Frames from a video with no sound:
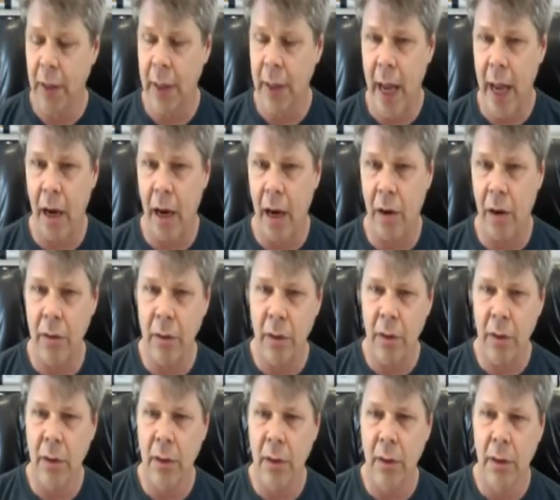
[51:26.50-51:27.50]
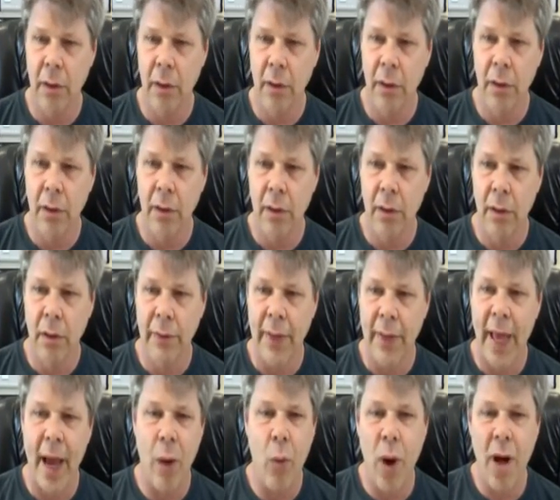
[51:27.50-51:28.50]
Now,
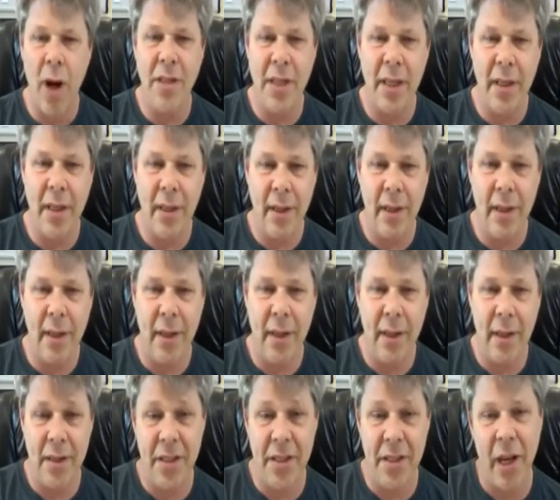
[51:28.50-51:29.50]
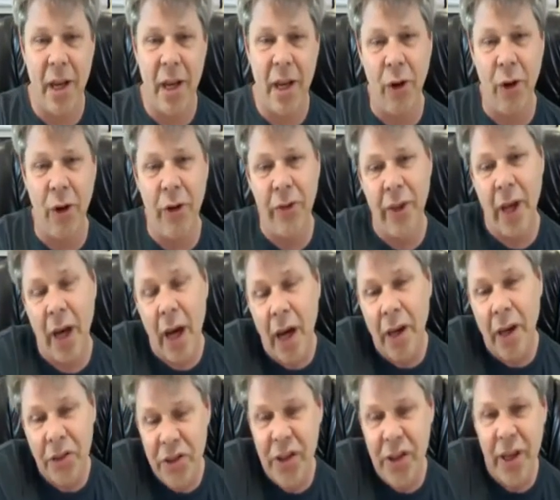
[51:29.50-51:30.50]
that wasn't, see, I learned the
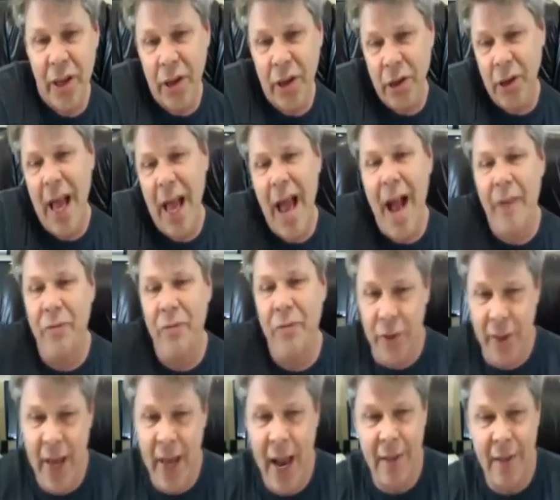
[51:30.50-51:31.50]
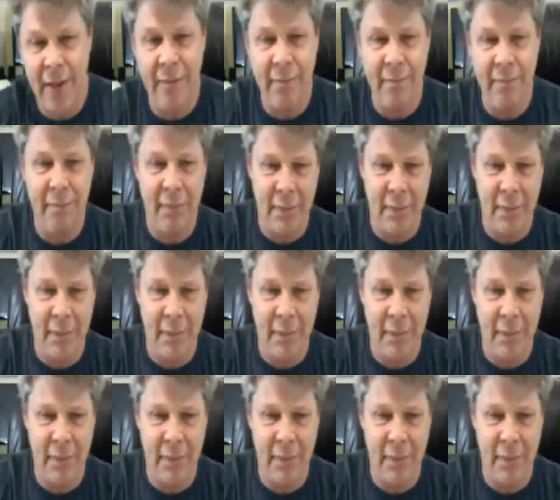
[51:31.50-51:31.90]
until after that.